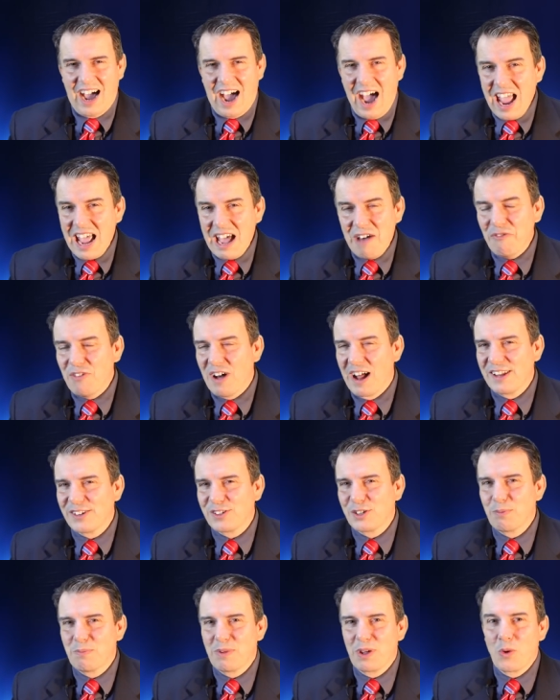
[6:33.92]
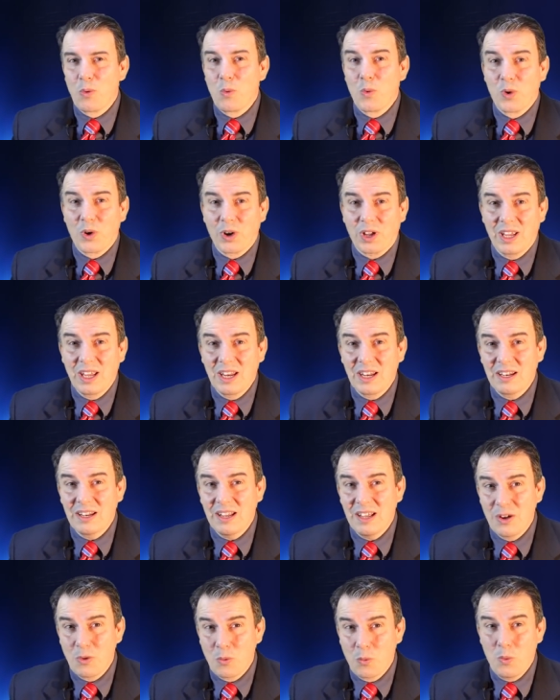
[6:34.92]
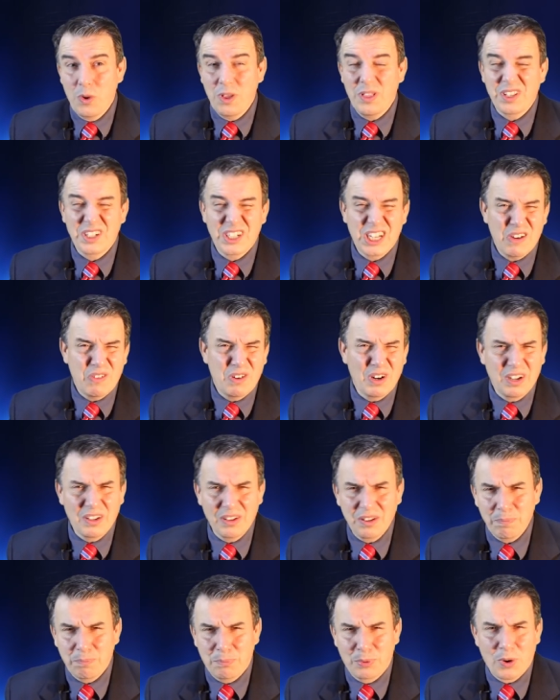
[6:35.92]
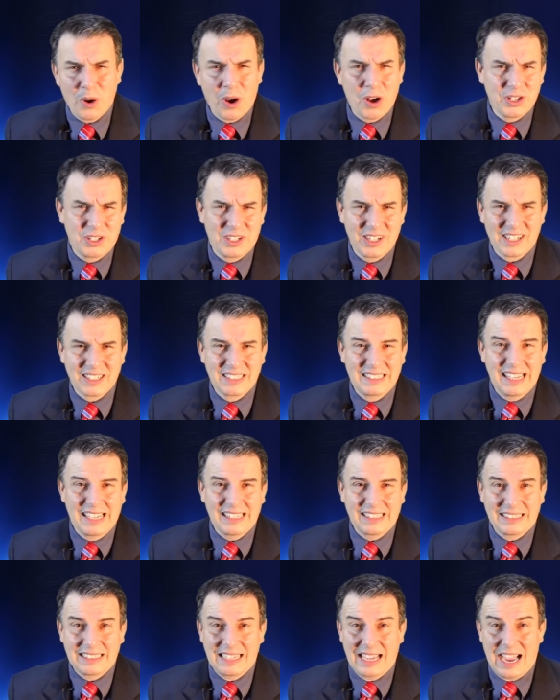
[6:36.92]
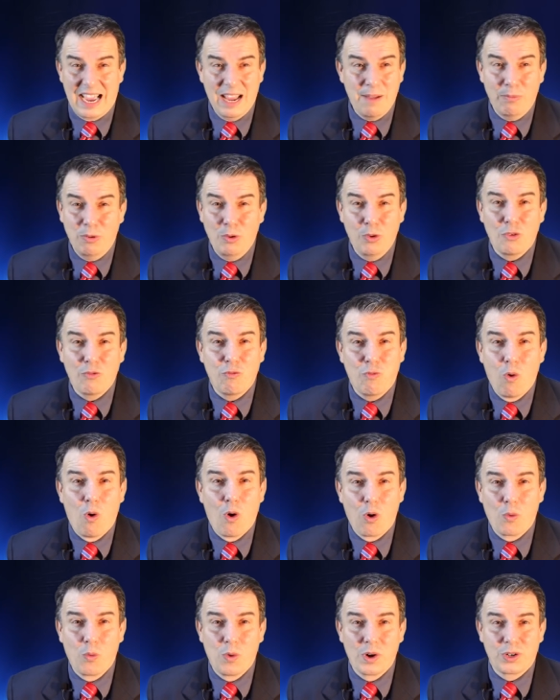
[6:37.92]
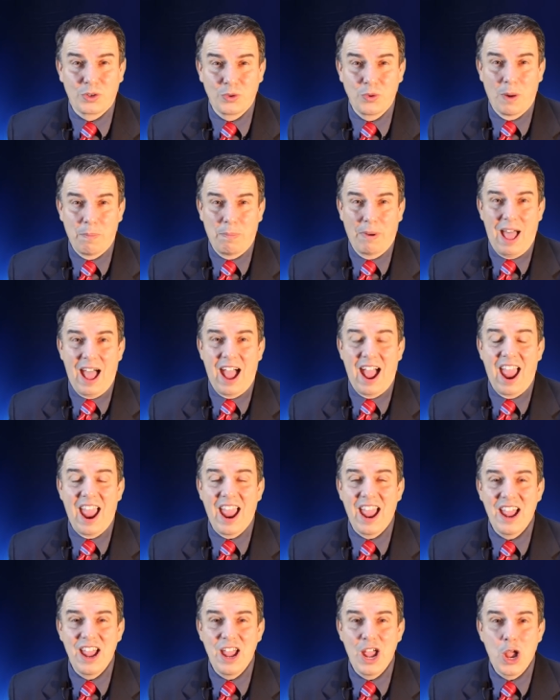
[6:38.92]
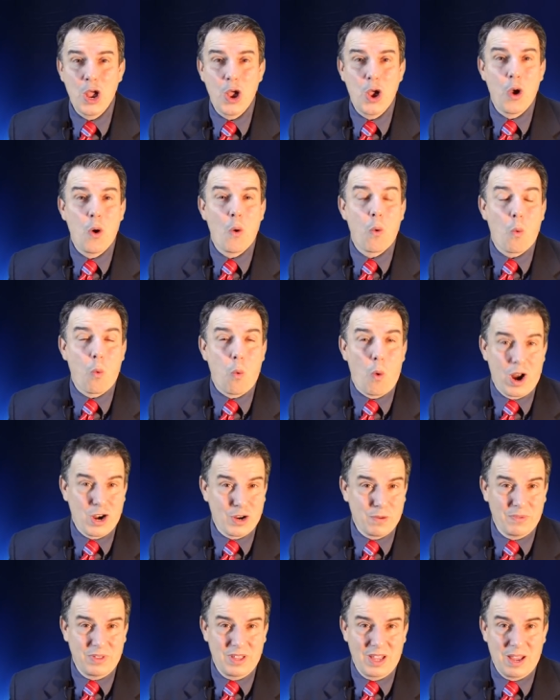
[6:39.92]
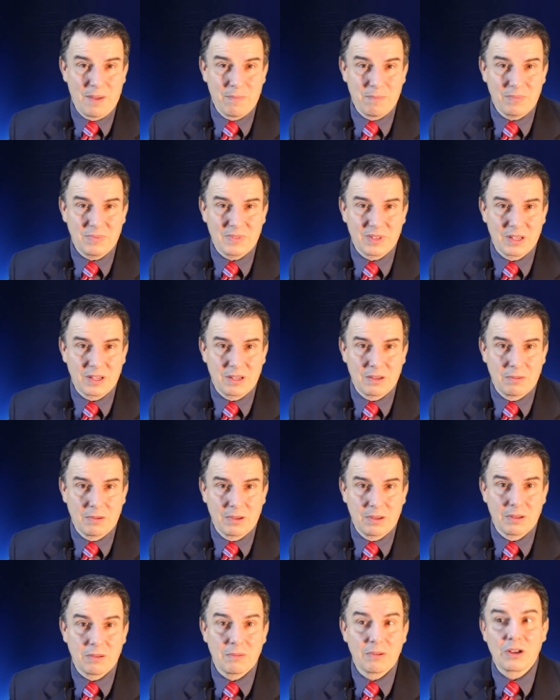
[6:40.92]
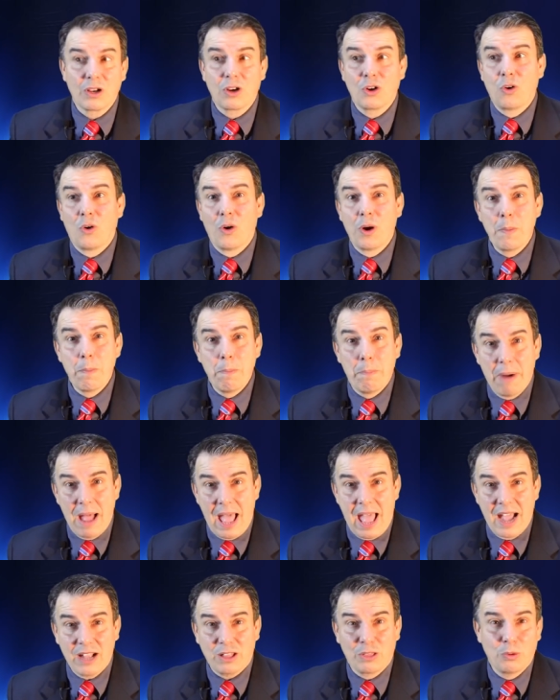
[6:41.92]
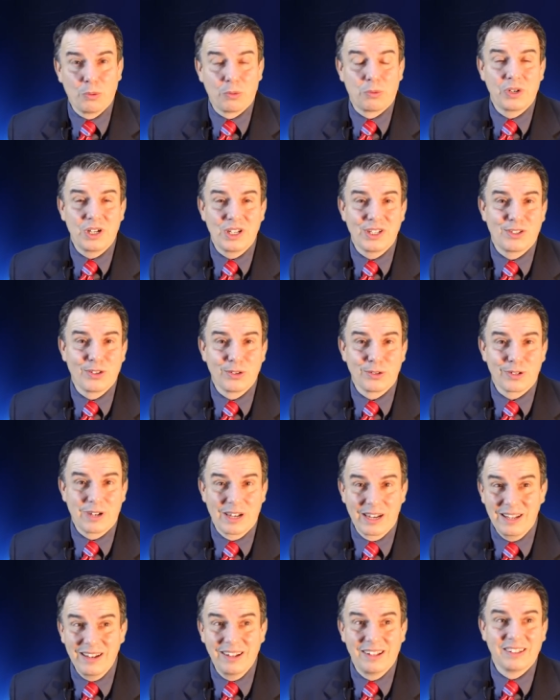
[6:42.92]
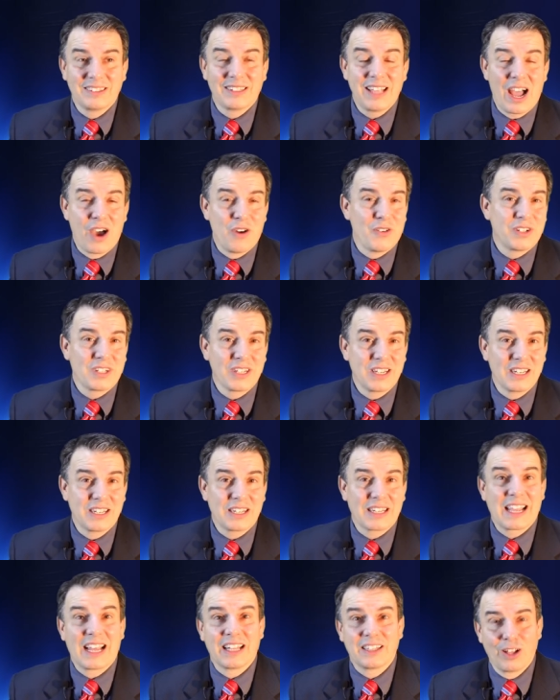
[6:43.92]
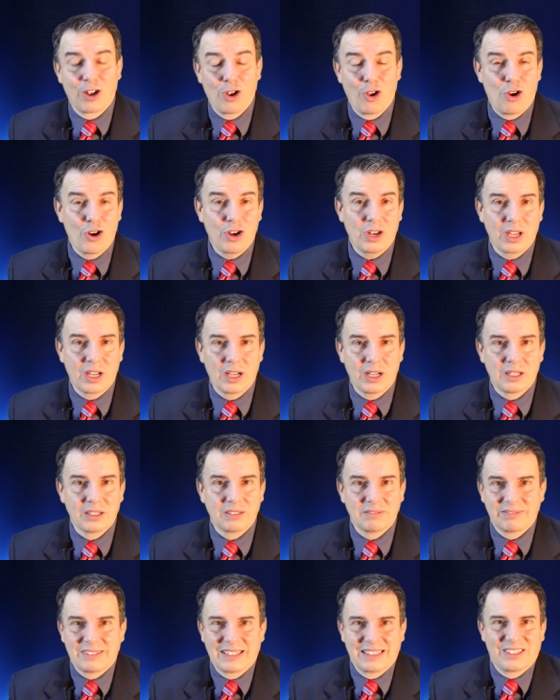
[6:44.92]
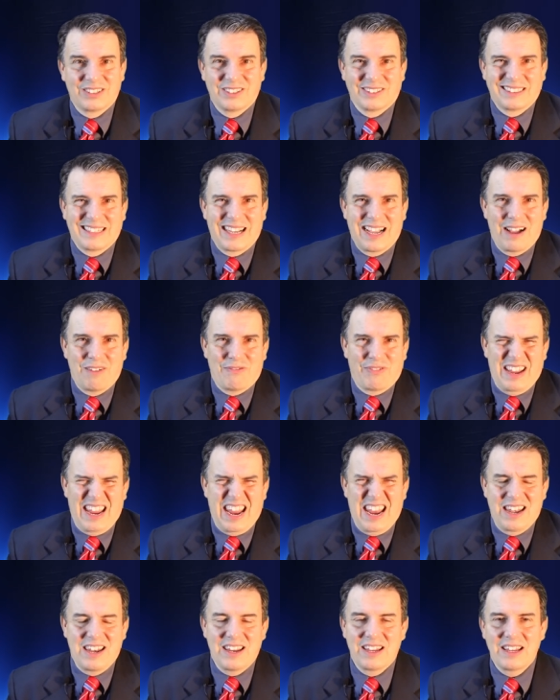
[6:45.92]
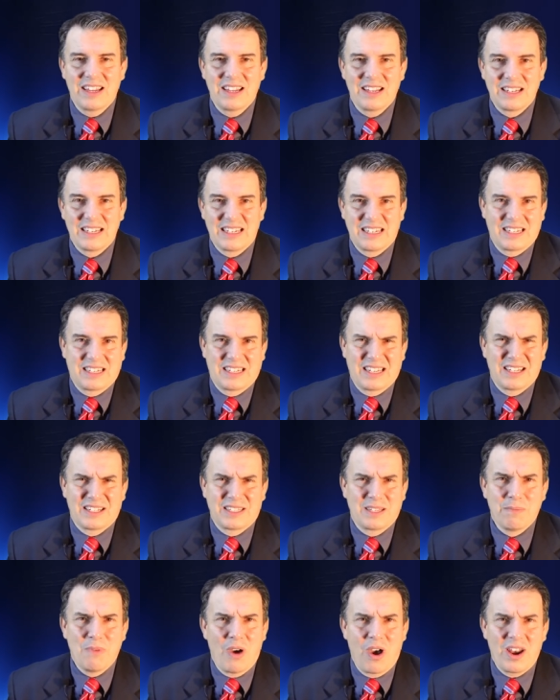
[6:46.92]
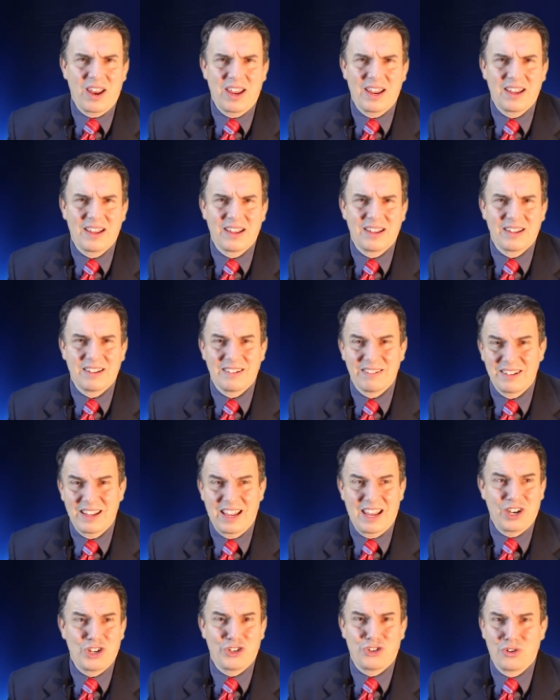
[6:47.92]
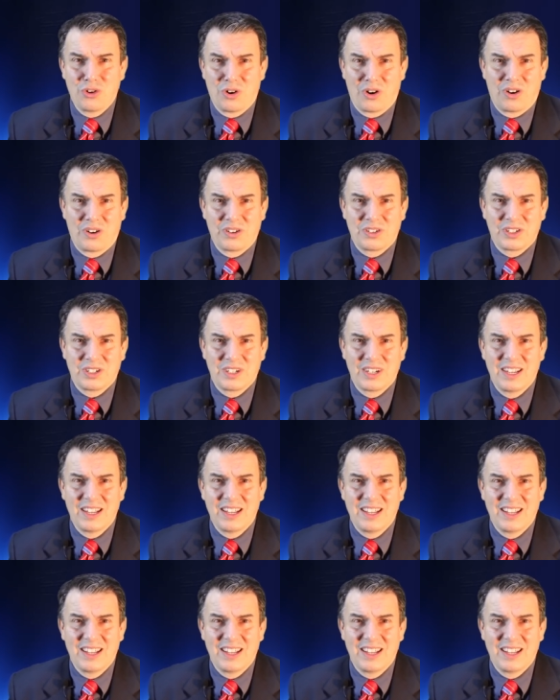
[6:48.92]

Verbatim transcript: I have also been working with several projects that I look forward to apply. One of them, going back to reach those little towns in Catalonia that don't have any testimony, any church,